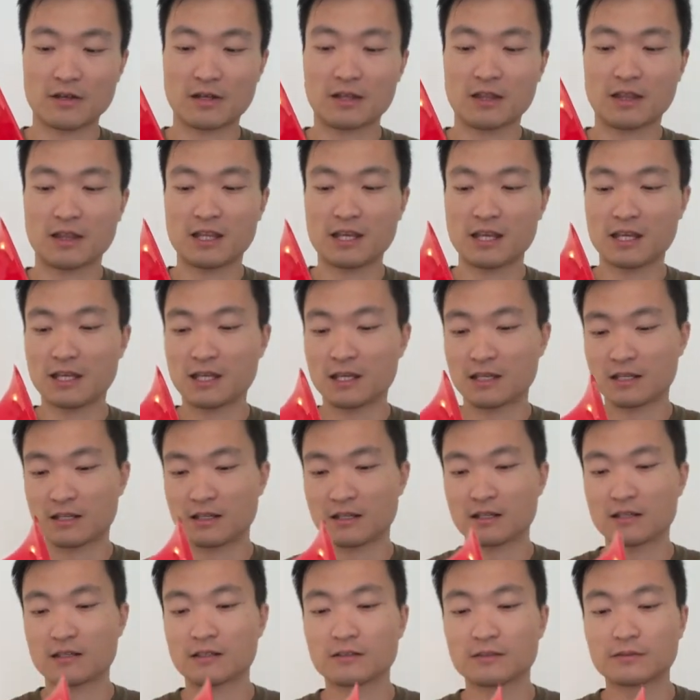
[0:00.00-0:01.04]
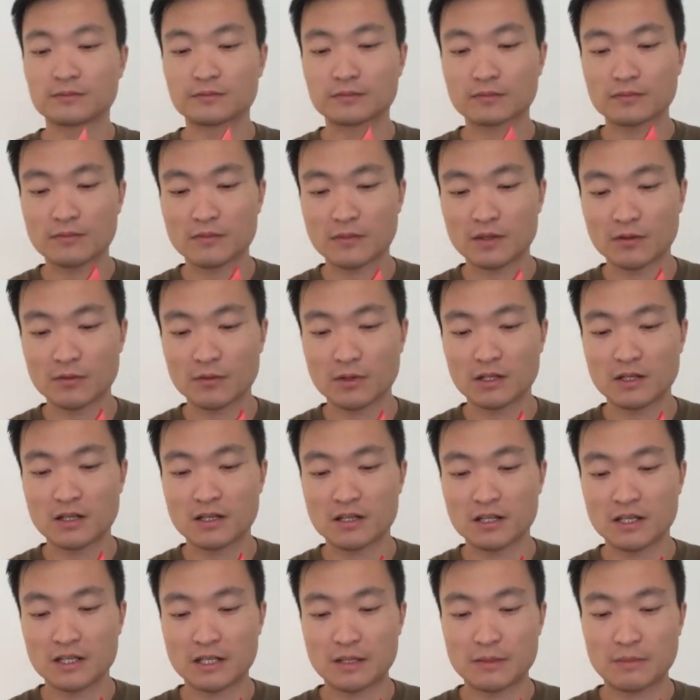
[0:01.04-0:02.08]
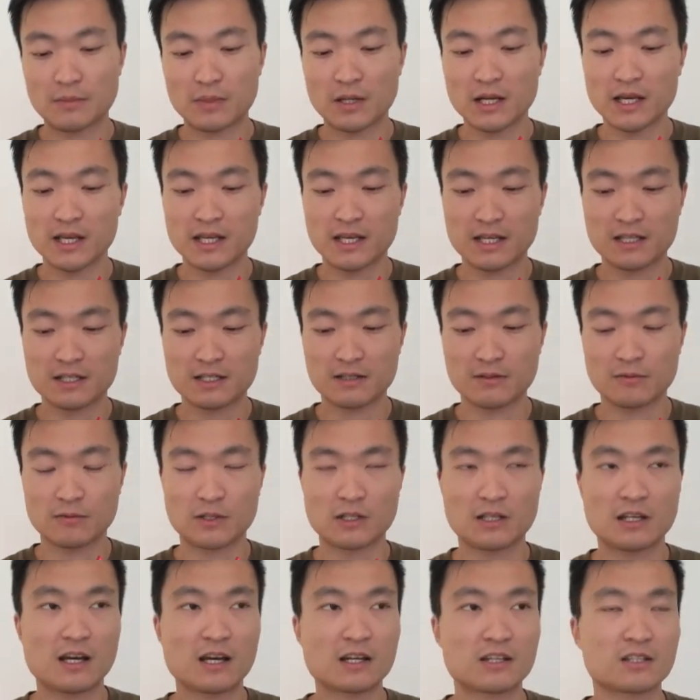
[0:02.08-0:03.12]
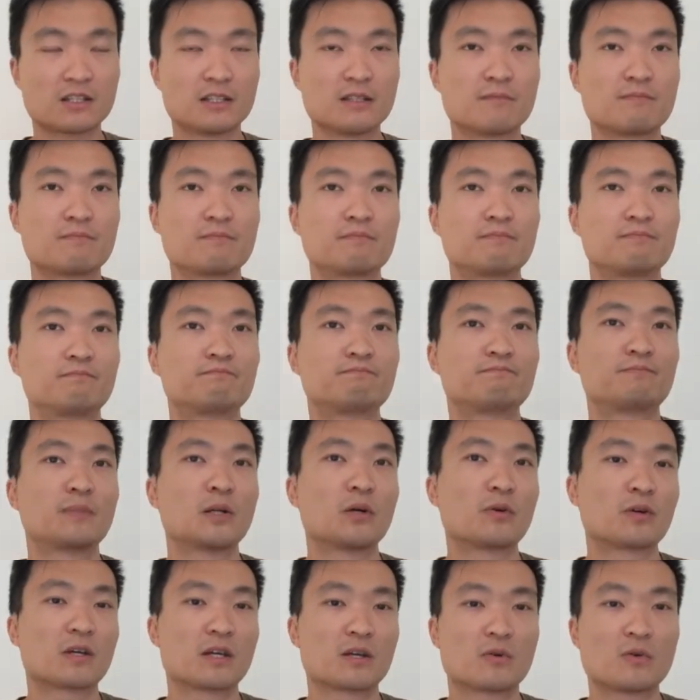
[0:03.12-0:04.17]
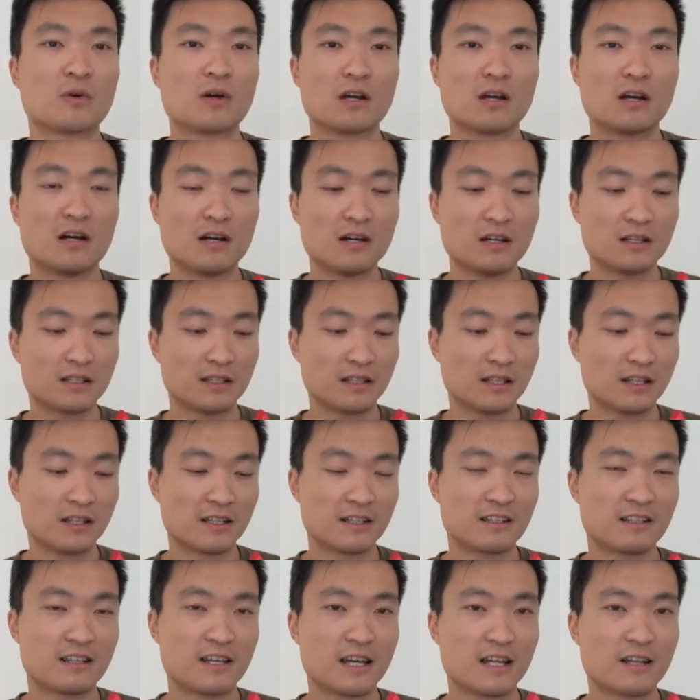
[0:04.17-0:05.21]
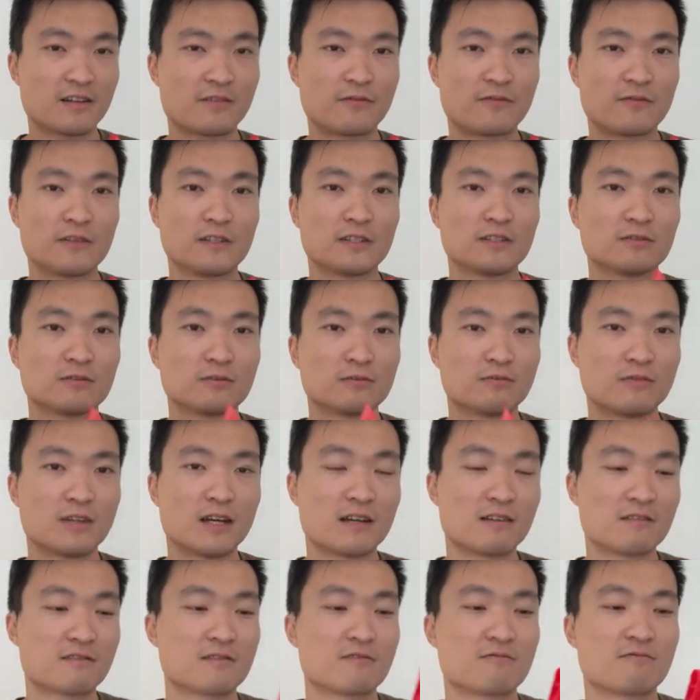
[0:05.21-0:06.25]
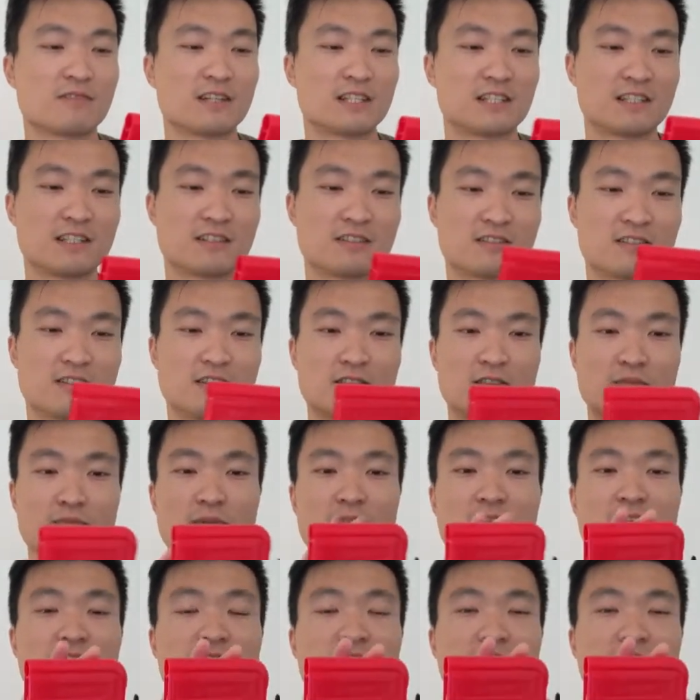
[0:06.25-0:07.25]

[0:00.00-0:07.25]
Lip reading: think when I play it, when I actually blowing it quite hard, I can feel that resistance because